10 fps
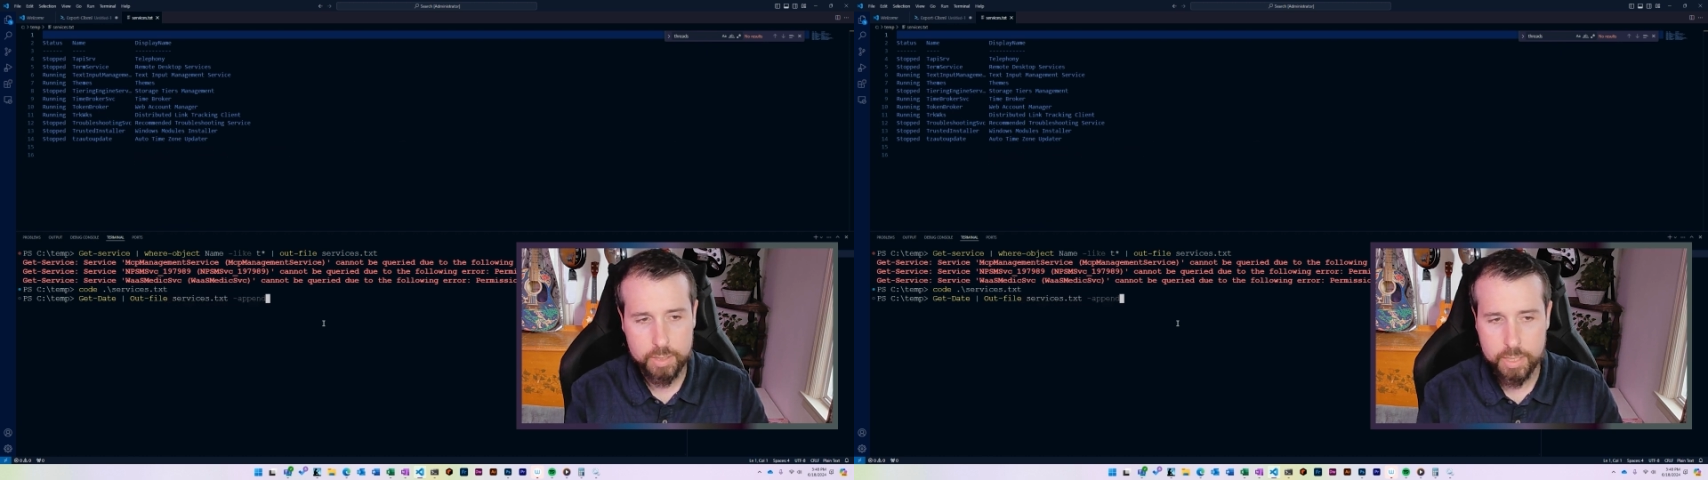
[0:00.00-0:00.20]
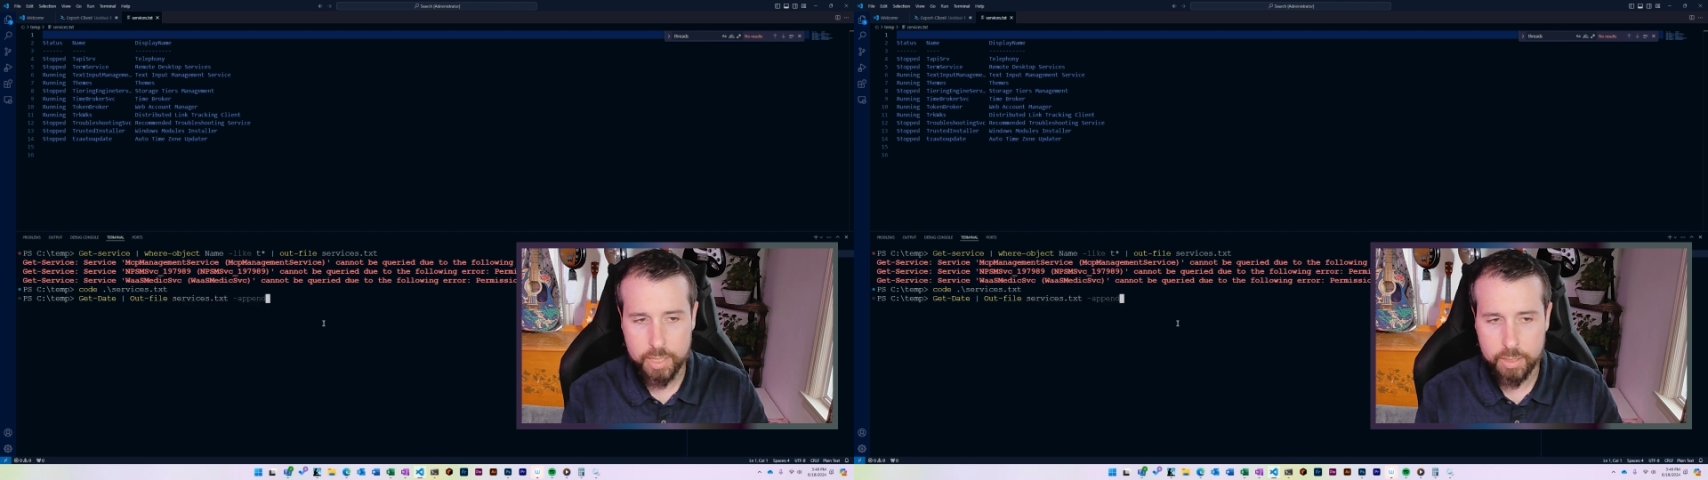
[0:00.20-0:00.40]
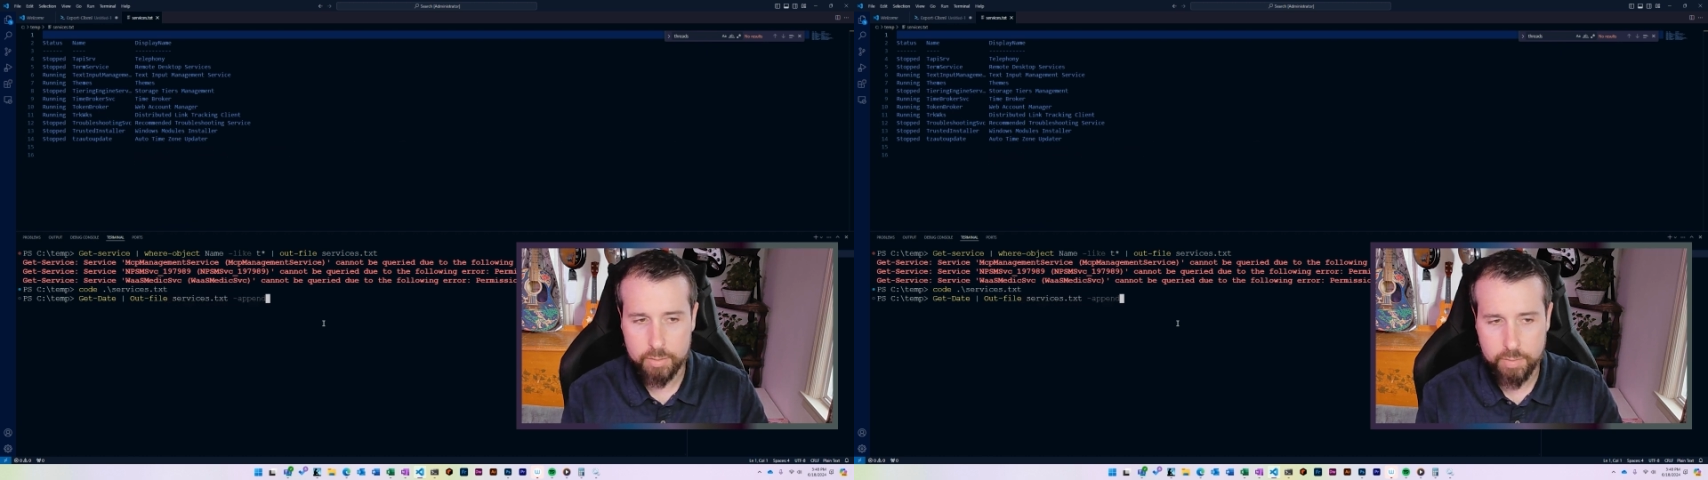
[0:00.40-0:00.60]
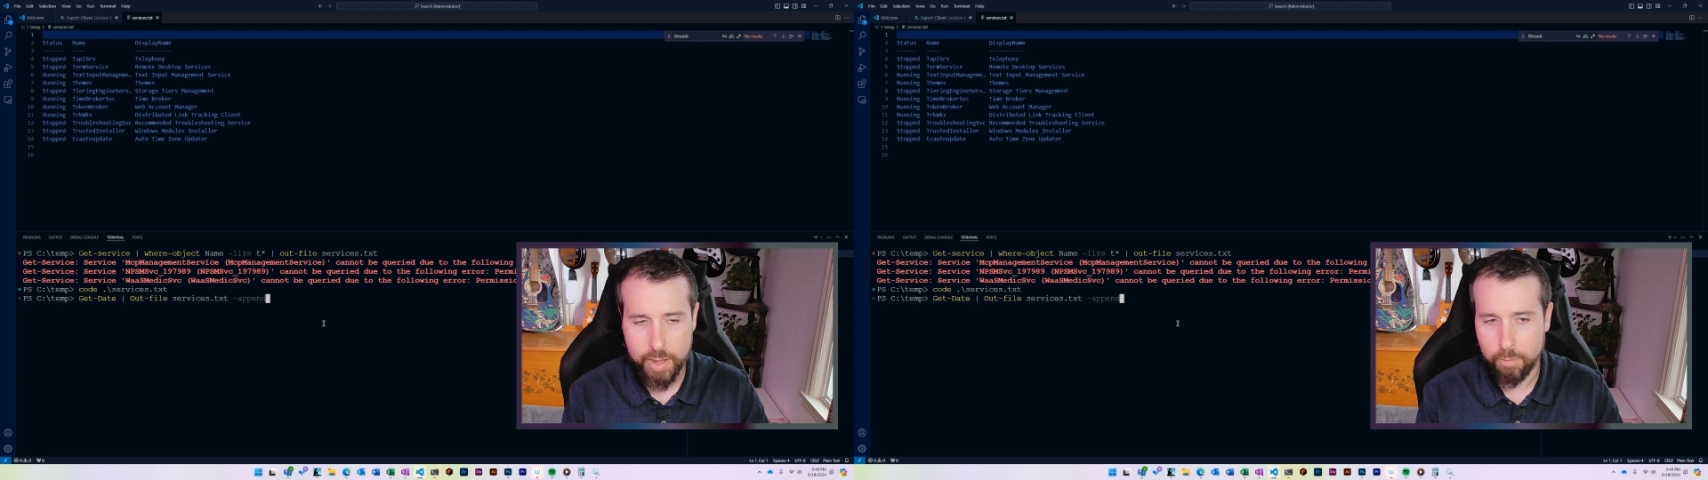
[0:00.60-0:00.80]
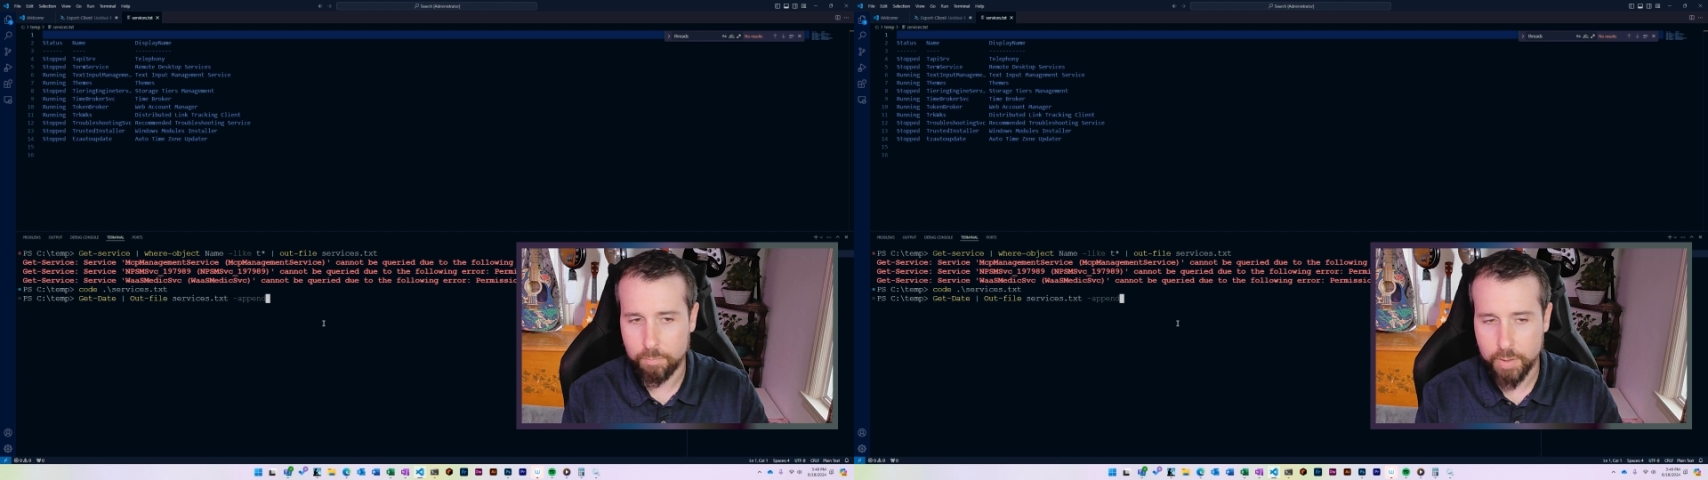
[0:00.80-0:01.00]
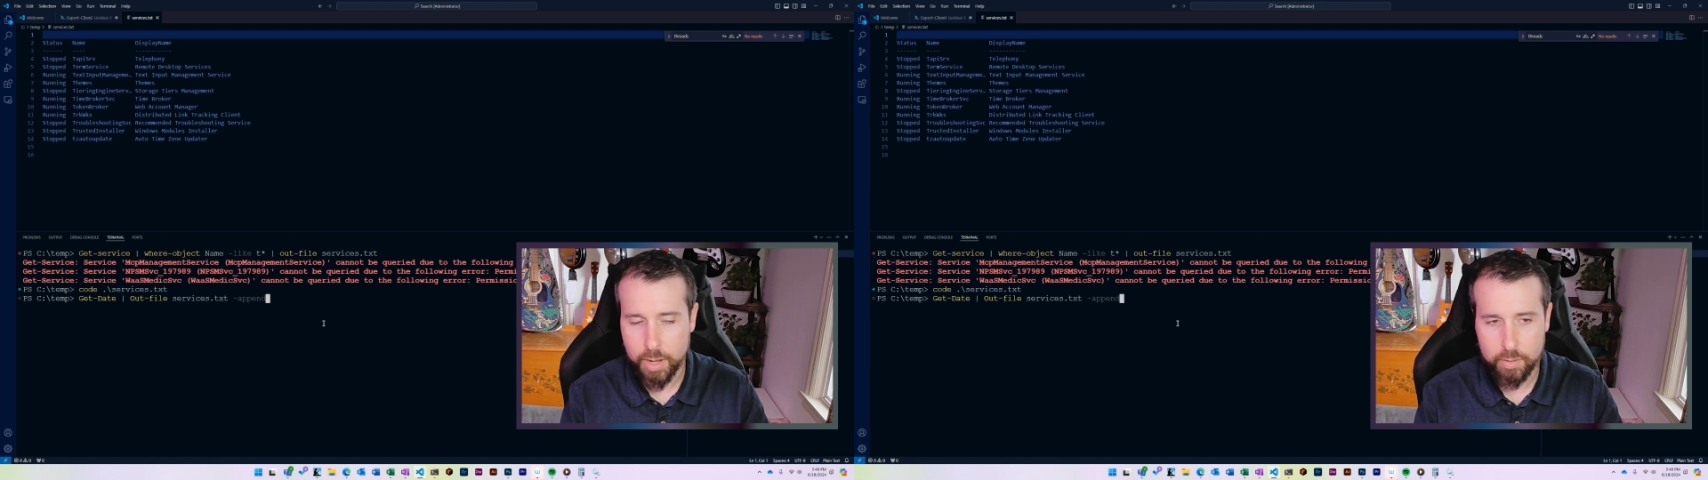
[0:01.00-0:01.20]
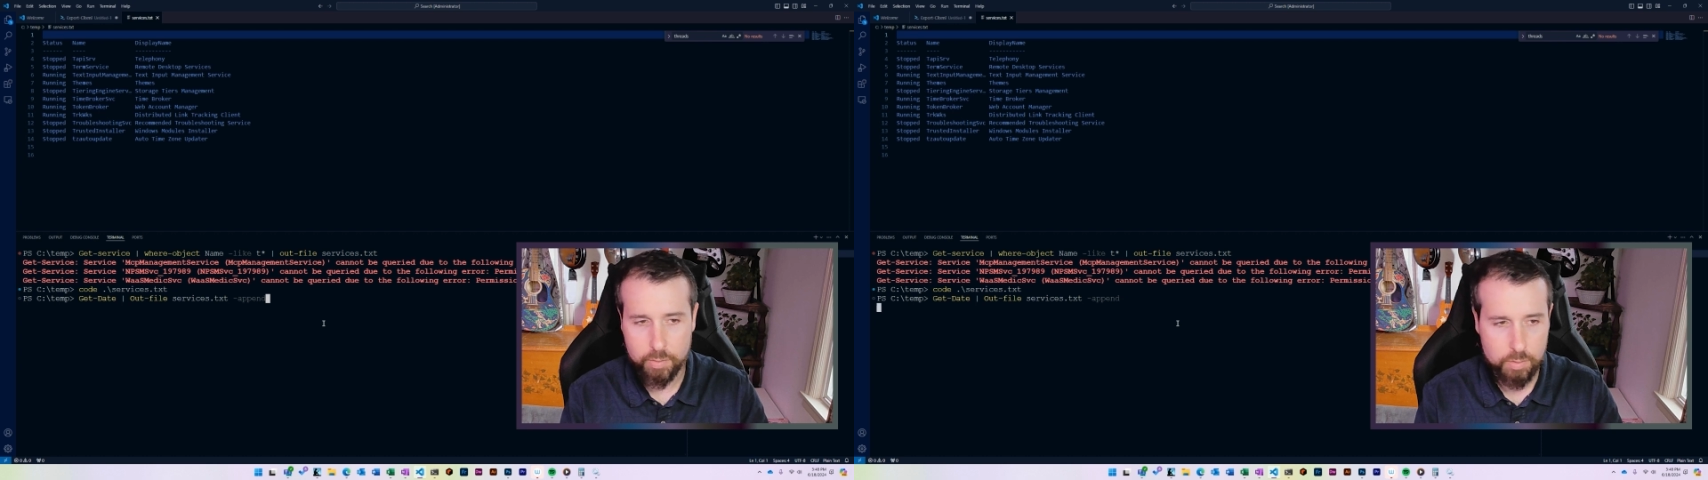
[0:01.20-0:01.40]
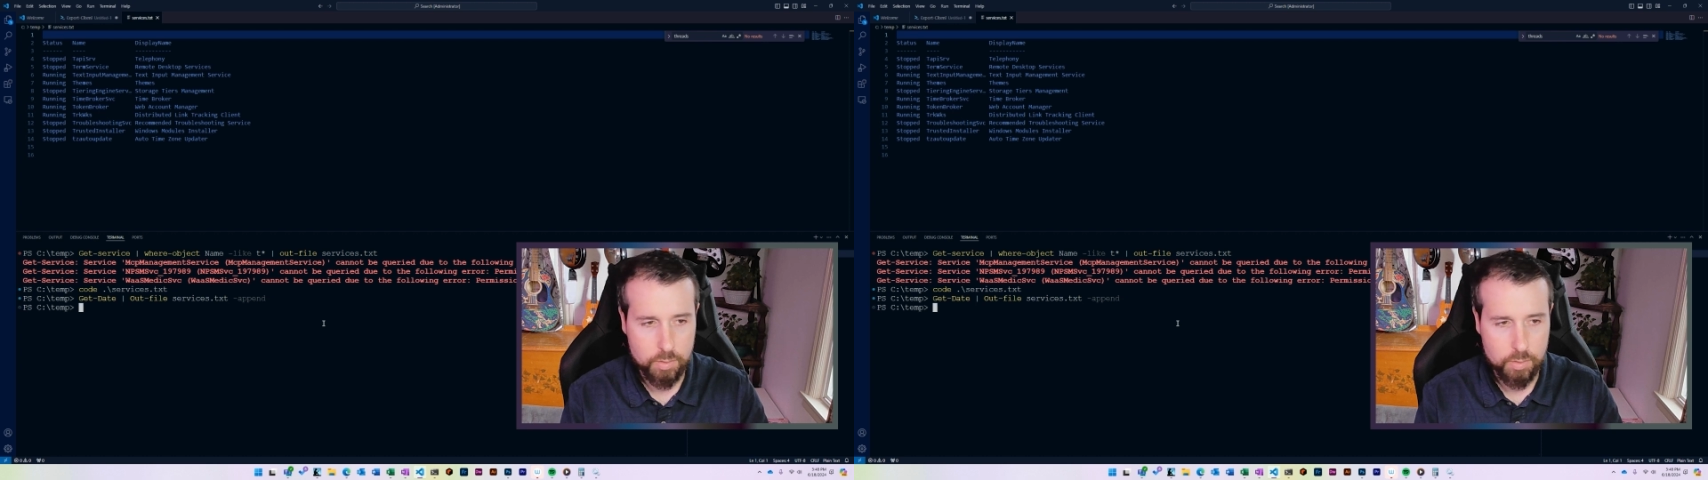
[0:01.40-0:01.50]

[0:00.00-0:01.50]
the end of out file.